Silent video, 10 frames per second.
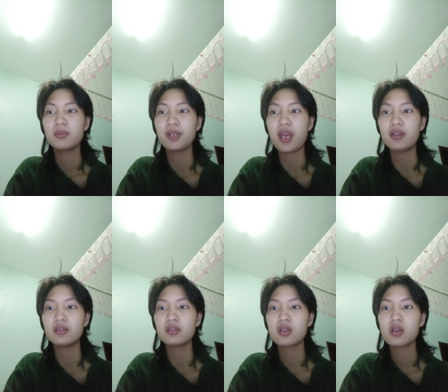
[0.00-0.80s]
Plan
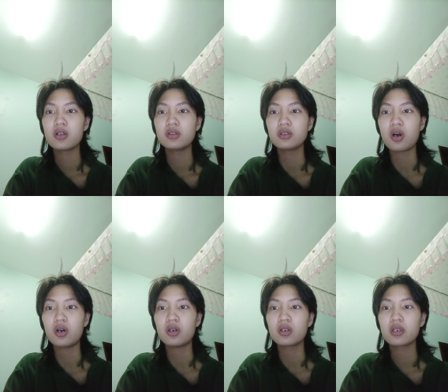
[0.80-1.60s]

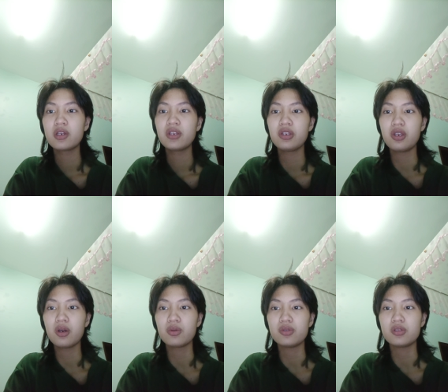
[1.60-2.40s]
Law
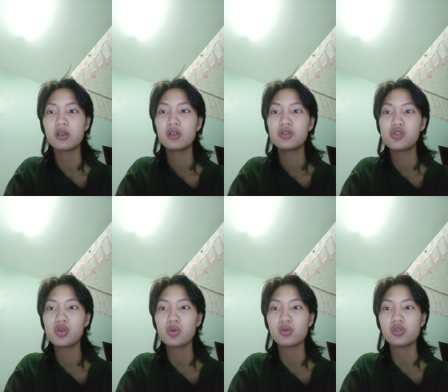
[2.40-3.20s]
Goes
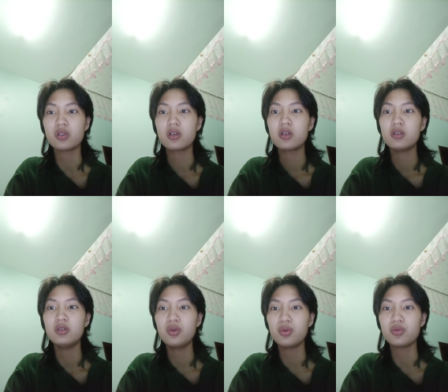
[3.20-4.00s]
Choose
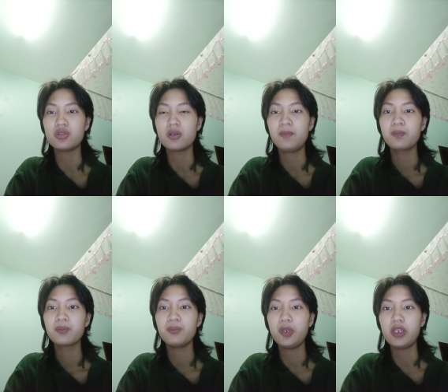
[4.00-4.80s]
Lose
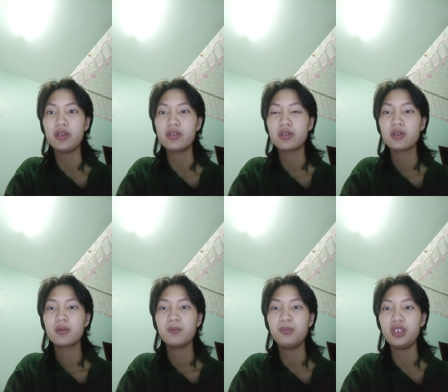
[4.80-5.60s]
Bid
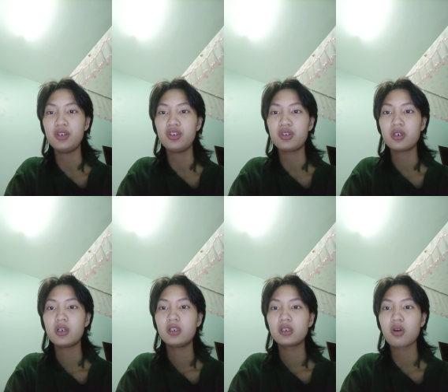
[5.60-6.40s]
Bead
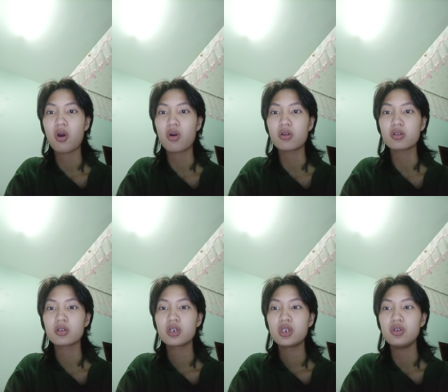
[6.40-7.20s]
Call
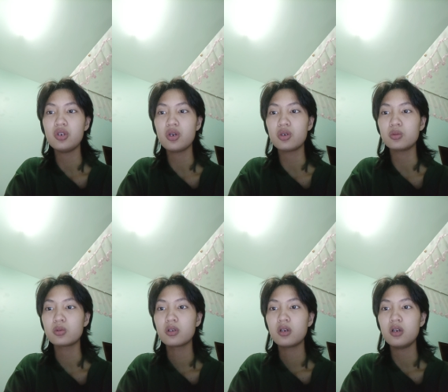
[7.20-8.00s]
No
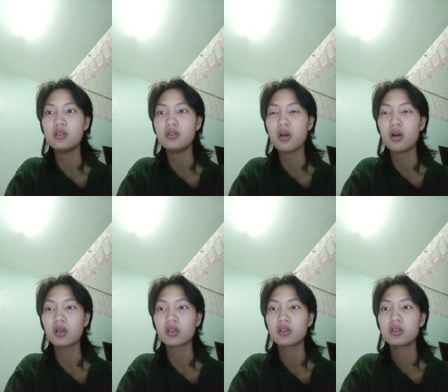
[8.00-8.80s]
A dog